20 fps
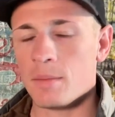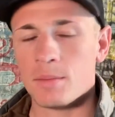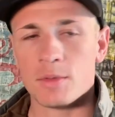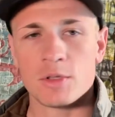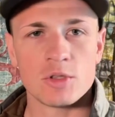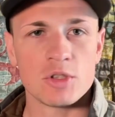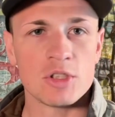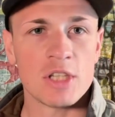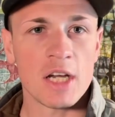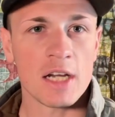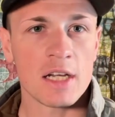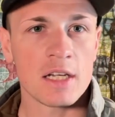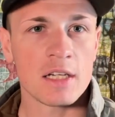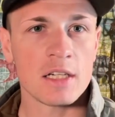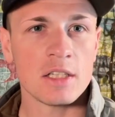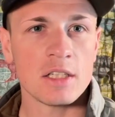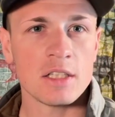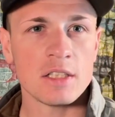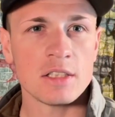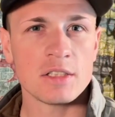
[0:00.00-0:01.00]
So
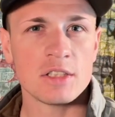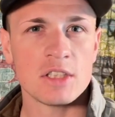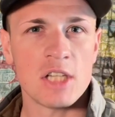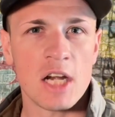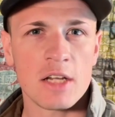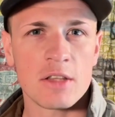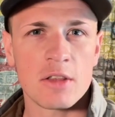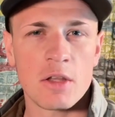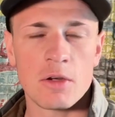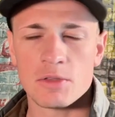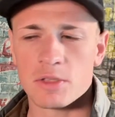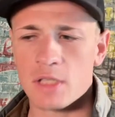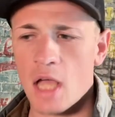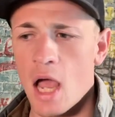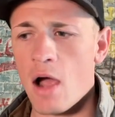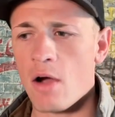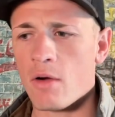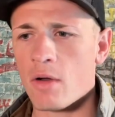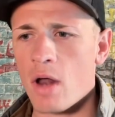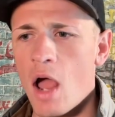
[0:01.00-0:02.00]
check those
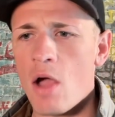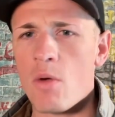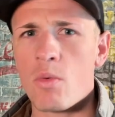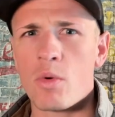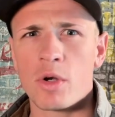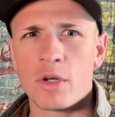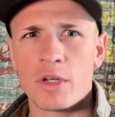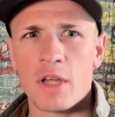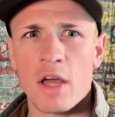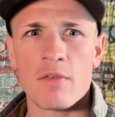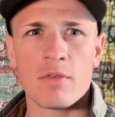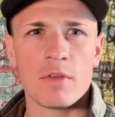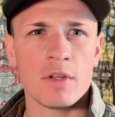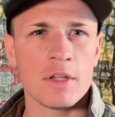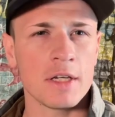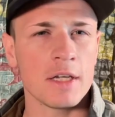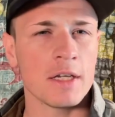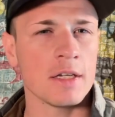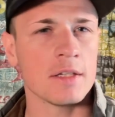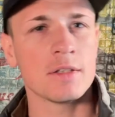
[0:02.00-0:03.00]
out. I would
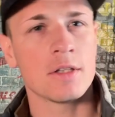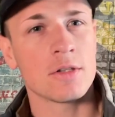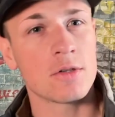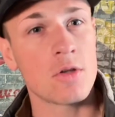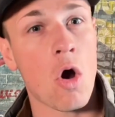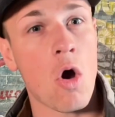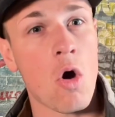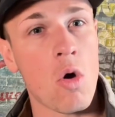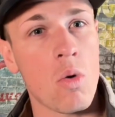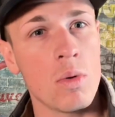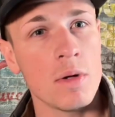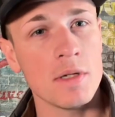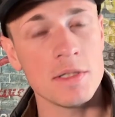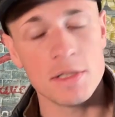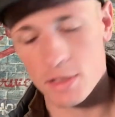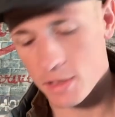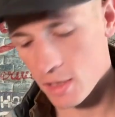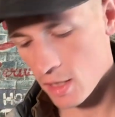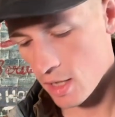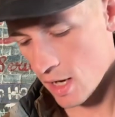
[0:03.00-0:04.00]
definitely get the tall
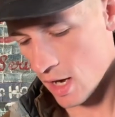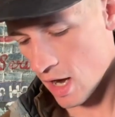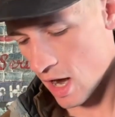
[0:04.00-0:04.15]
ones.